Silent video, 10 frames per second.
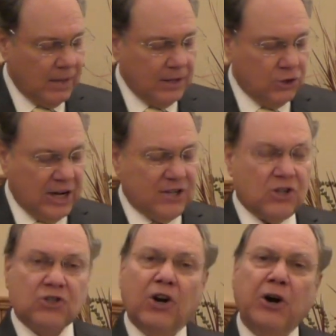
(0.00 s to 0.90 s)

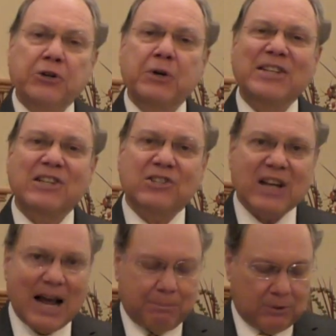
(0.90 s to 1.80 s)
Jesus turned to his
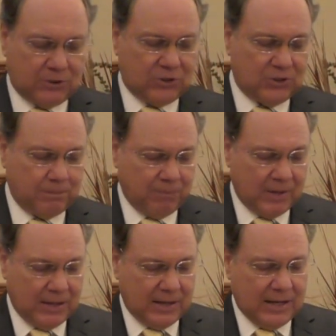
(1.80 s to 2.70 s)
disciples.
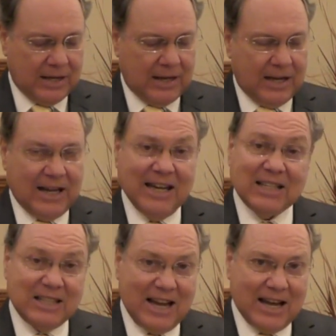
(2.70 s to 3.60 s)
He
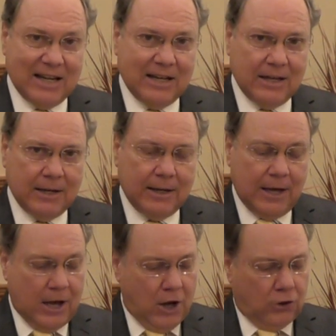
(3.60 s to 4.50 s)
said,
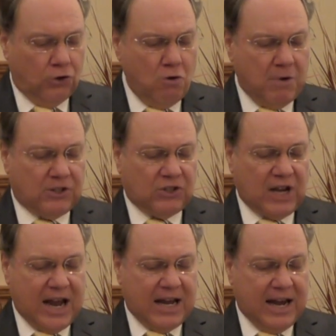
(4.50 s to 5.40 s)
"You must
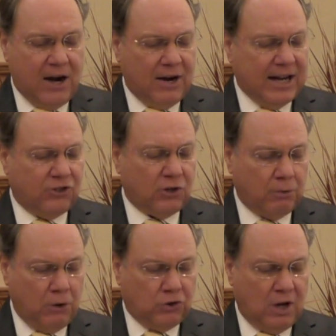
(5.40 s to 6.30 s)
stay here in
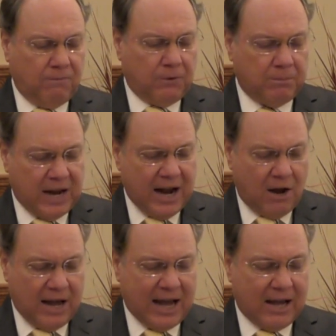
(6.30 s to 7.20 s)
Jerusalem for
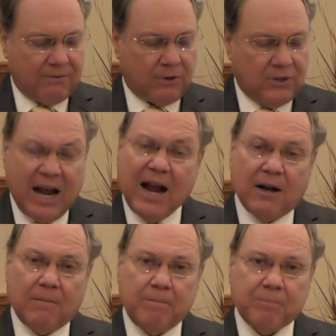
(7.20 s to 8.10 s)

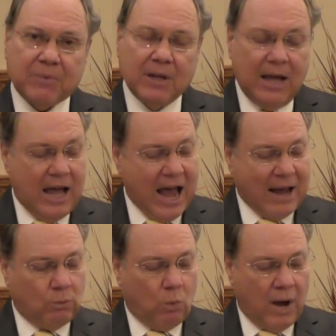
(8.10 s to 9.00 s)
now
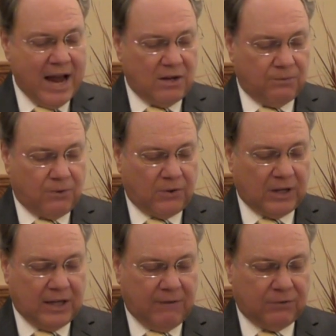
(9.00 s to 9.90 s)
and wait for the
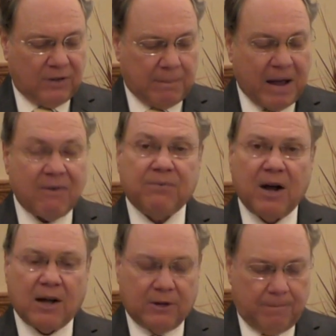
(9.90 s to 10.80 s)
gift that my
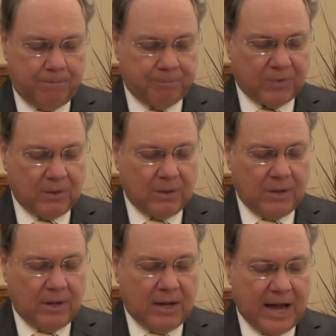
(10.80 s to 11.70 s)
Father
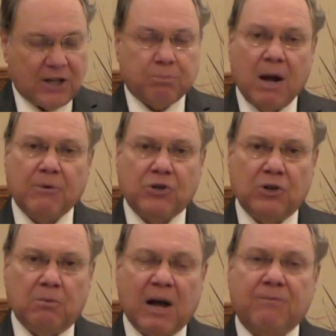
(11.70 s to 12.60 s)
has promised
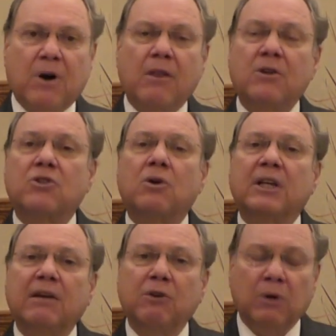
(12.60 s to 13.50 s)
you." My Father is going
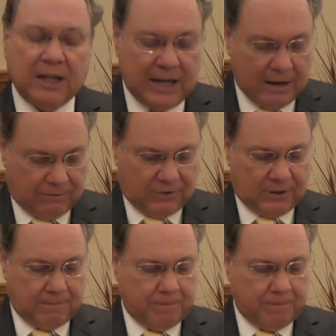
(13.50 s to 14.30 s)
to give you a gift.